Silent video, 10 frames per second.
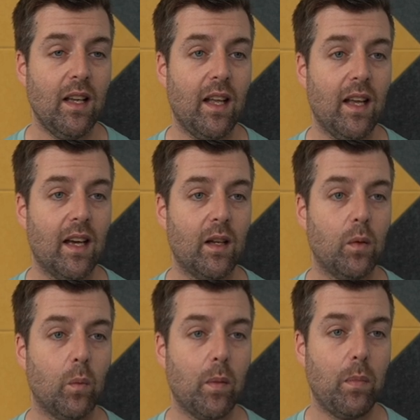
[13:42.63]
and
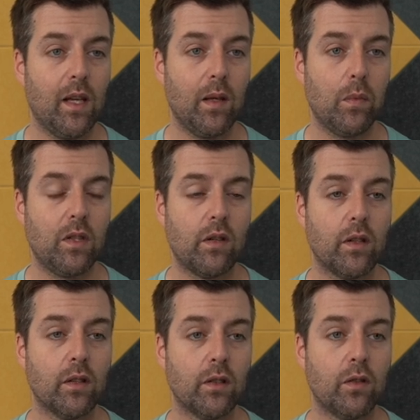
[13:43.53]
when picking
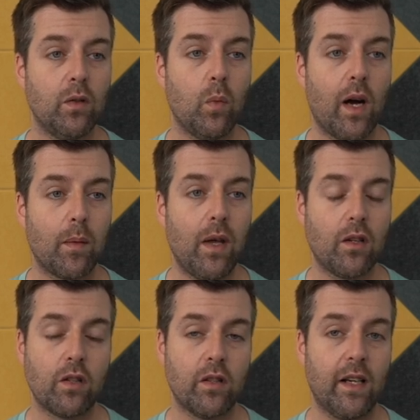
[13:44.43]
materials, you want to make
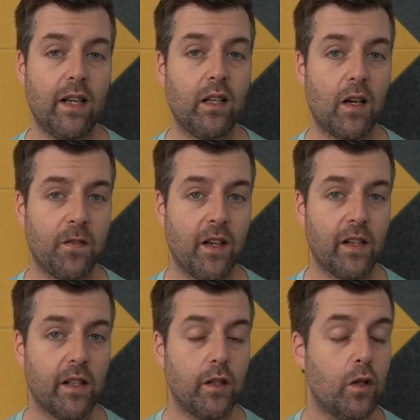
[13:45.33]
sure you're getting enough area.